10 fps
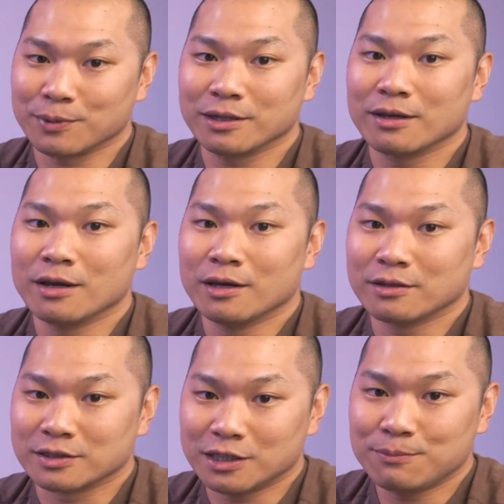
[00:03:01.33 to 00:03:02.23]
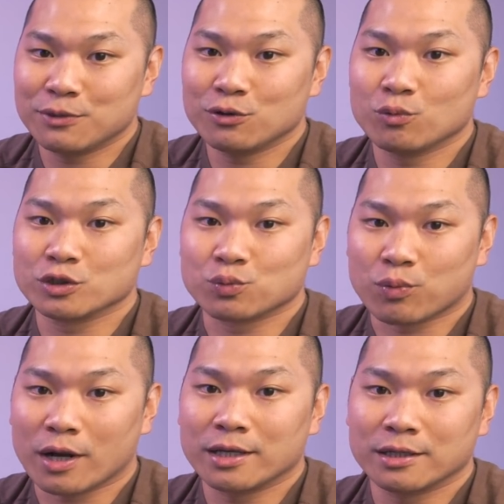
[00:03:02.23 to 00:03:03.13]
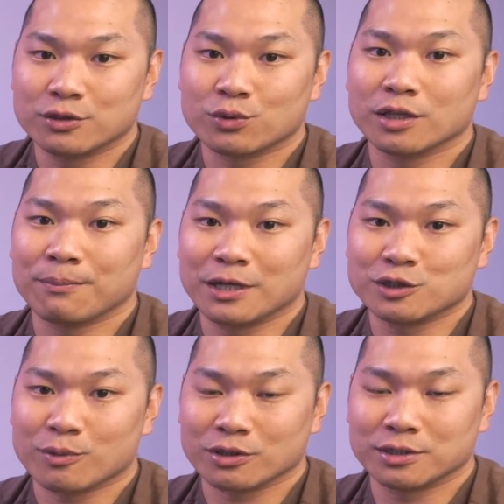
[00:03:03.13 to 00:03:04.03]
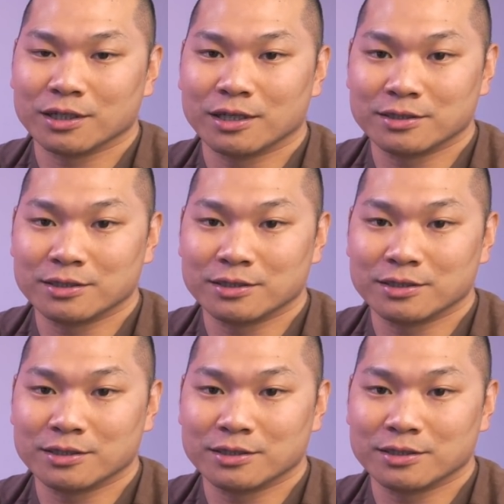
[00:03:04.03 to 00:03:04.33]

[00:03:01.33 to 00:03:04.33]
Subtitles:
But the CPU was running during the benchmarks to